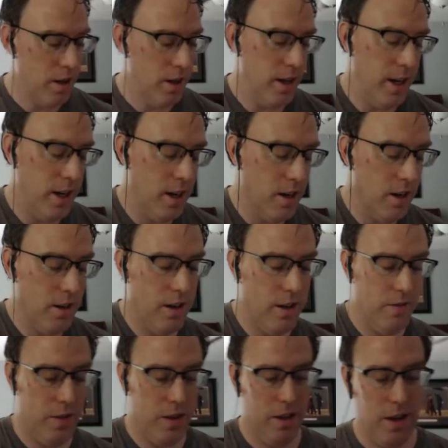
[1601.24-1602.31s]
here,
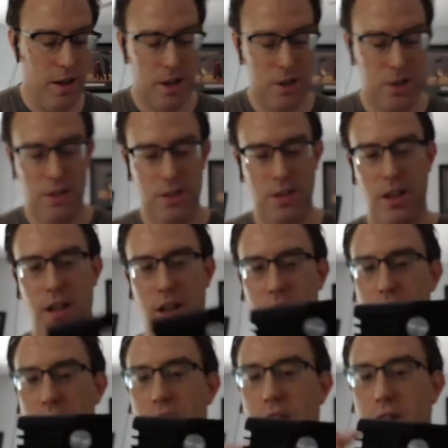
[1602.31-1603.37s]
if you actually see it,
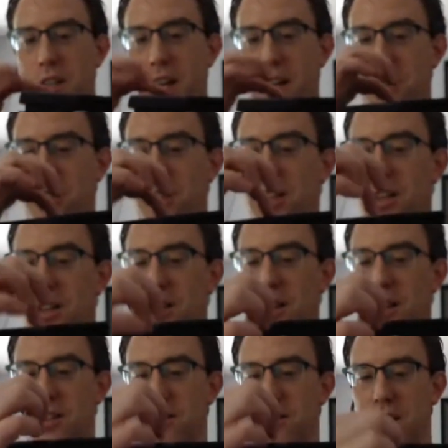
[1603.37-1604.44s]
there's actually
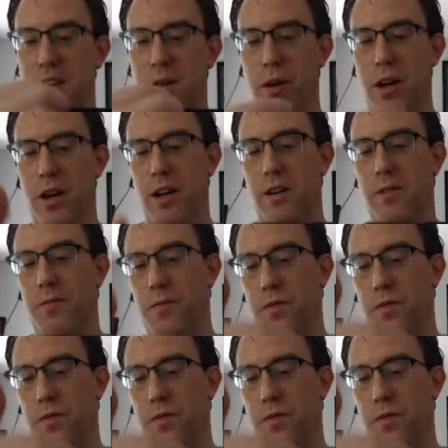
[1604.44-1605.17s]
a seam right here.